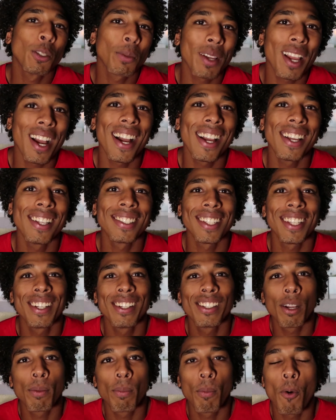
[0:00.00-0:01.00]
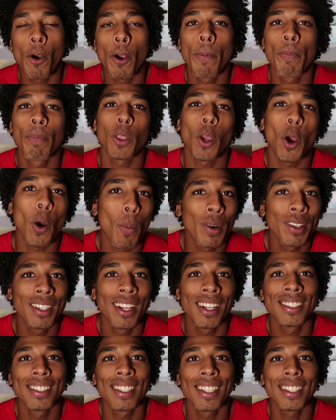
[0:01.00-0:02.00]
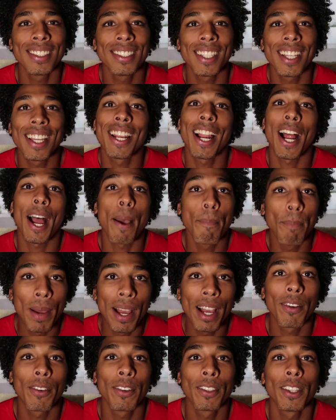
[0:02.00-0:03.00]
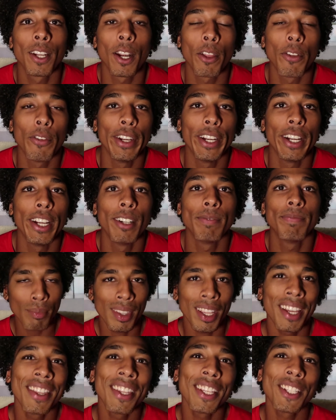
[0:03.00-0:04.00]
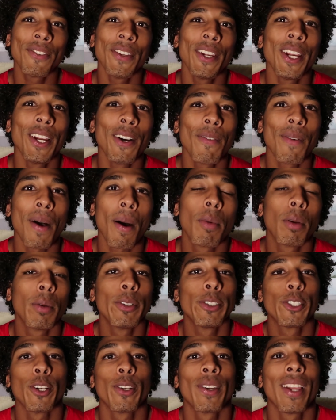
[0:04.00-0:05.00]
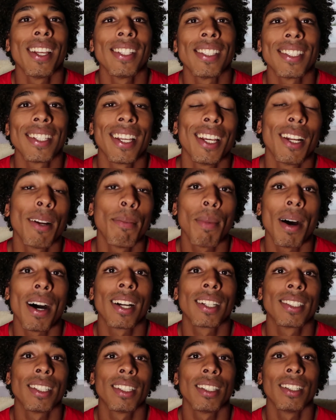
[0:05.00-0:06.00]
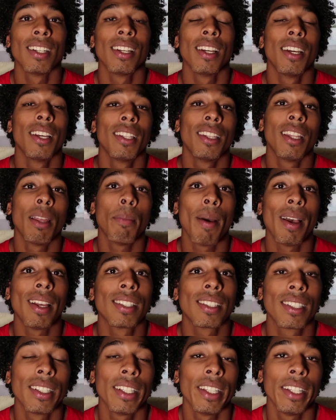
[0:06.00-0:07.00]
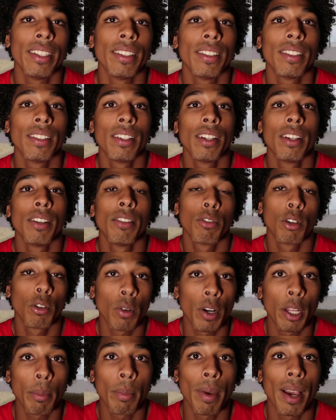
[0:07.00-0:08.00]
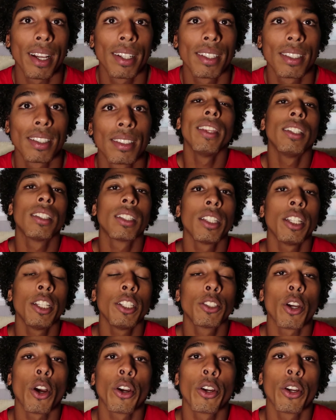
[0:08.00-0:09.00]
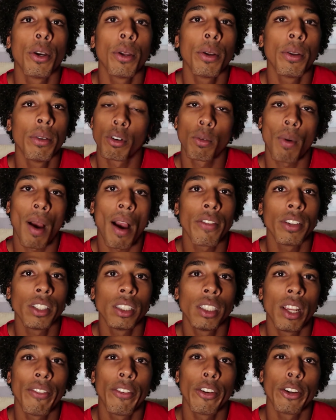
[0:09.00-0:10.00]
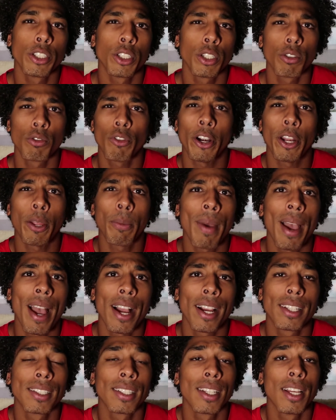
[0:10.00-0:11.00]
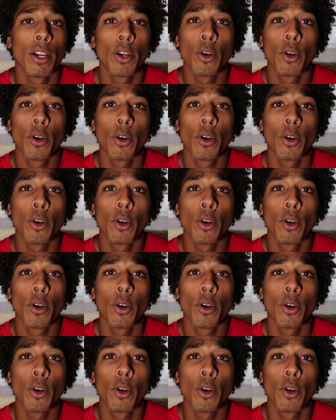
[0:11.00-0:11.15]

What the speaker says: What's up guys, it is your boy Omardoesthings and I'm back with another video. In this video, I'm going to be showcasing and unboxing the best cleat for running backs. These cleats are good for wide receivers, running backs,